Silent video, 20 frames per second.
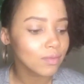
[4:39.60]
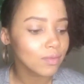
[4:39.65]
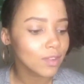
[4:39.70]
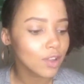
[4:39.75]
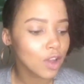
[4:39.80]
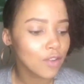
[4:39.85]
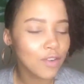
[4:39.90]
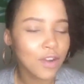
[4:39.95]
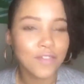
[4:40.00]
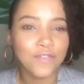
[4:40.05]

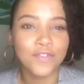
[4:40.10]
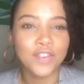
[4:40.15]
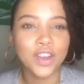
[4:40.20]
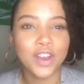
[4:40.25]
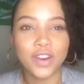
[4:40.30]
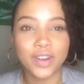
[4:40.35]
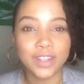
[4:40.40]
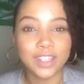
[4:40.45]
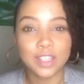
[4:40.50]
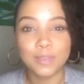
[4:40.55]
of our
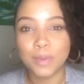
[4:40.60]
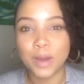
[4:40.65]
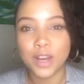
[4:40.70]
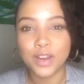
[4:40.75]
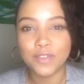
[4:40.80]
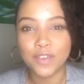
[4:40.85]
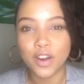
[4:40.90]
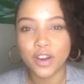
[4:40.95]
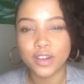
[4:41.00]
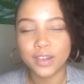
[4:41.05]
fear, in
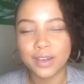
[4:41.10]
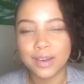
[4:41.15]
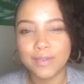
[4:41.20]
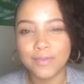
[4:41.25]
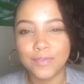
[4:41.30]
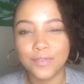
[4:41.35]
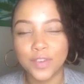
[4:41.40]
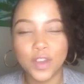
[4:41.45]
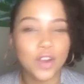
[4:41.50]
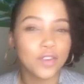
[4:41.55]
spite of our
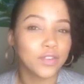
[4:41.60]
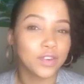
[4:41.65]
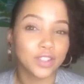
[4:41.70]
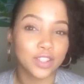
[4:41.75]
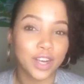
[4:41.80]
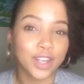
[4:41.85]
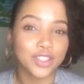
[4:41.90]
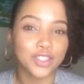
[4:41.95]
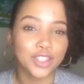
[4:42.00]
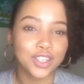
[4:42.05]
fear of
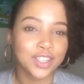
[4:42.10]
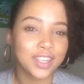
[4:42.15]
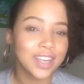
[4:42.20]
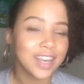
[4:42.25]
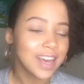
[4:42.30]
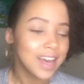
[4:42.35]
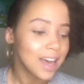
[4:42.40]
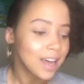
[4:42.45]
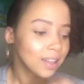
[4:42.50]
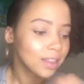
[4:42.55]
rejection.
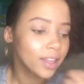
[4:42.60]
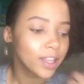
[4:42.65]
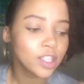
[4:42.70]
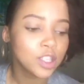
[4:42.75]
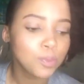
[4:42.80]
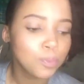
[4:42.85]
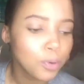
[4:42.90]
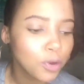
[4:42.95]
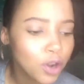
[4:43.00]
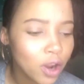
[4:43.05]

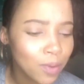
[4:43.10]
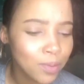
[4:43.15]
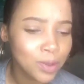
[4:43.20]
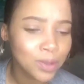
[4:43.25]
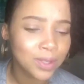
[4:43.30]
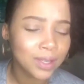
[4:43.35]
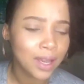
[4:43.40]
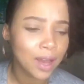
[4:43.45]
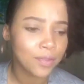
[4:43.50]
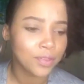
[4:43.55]
Let's put our
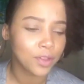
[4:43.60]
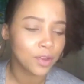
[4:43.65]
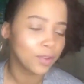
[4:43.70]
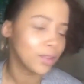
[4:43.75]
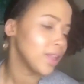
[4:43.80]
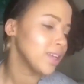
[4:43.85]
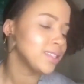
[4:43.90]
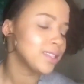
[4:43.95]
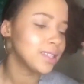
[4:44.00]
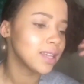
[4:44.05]
music out there.
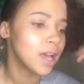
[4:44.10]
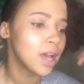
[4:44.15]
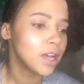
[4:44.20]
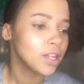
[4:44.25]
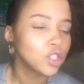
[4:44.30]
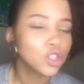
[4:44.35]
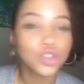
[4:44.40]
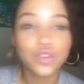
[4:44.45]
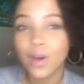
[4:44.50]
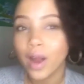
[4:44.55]
Let's
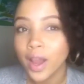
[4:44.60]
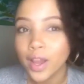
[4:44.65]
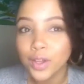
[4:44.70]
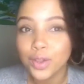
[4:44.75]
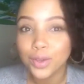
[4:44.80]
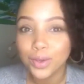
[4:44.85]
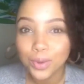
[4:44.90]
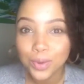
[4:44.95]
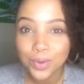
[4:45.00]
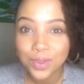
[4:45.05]
try
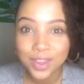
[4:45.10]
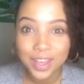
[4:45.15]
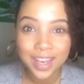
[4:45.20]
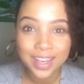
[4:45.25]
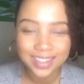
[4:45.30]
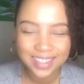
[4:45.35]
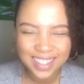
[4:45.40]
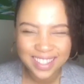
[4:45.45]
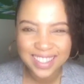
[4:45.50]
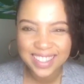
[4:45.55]
new
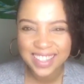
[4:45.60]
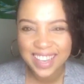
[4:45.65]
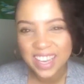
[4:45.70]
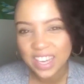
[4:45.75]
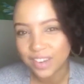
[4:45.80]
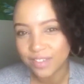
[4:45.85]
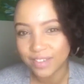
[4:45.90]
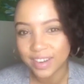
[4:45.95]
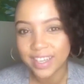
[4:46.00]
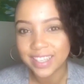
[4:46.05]
things. Let's
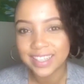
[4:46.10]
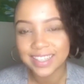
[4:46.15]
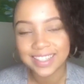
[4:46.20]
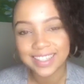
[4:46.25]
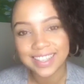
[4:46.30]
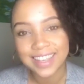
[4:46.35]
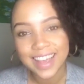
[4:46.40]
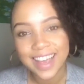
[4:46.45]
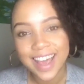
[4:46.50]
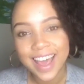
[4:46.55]
take
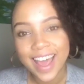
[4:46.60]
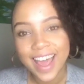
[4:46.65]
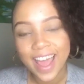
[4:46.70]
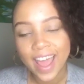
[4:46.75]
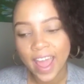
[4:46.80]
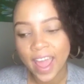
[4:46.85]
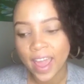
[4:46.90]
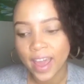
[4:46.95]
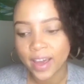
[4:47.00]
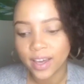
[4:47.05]
risks
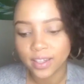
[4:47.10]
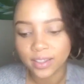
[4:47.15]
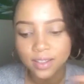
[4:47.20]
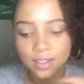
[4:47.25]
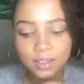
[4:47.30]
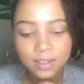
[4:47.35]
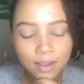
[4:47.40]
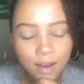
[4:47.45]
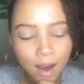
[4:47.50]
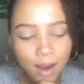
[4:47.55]

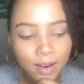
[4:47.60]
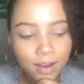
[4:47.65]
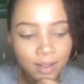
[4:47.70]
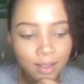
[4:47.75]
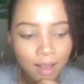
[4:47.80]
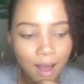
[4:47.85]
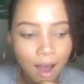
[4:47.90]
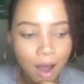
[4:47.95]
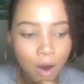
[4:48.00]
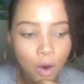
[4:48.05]
and not
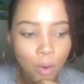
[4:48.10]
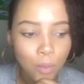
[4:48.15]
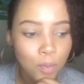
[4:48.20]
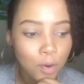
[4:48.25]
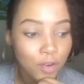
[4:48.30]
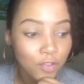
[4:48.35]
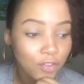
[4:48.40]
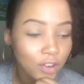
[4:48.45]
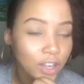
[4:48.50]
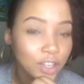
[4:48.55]
allow
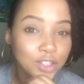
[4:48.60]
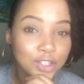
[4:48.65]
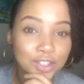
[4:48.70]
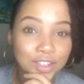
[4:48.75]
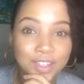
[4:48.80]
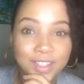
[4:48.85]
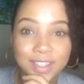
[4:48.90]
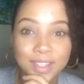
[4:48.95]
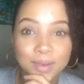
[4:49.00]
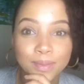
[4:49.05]

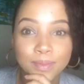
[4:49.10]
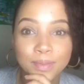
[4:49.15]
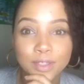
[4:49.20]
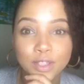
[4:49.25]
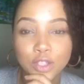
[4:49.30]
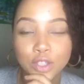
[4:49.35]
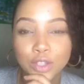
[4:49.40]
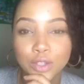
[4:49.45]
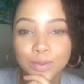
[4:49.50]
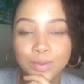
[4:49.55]
perfectionism
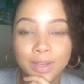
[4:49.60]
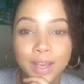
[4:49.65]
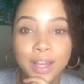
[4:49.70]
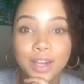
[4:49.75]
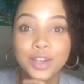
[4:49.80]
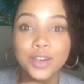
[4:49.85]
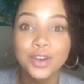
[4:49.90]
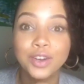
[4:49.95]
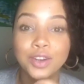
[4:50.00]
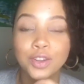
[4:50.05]
to
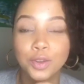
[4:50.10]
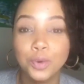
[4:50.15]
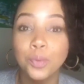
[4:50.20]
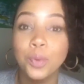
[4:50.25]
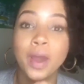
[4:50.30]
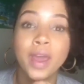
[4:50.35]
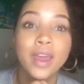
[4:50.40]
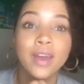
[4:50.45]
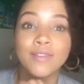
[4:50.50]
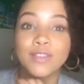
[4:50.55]
get in the
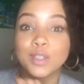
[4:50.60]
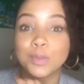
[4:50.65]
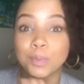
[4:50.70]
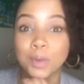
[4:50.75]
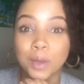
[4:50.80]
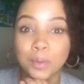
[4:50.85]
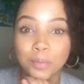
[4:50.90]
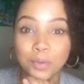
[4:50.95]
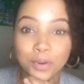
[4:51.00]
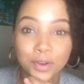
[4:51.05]
way of us
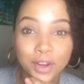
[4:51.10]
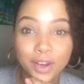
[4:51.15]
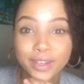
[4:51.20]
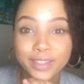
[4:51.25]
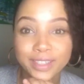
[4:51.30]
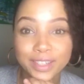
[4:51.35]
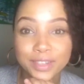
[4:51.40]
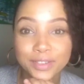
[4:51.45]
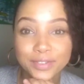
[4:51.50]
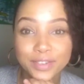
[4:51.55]
being
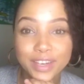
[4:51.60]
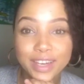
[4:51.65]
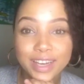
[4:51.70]
productive.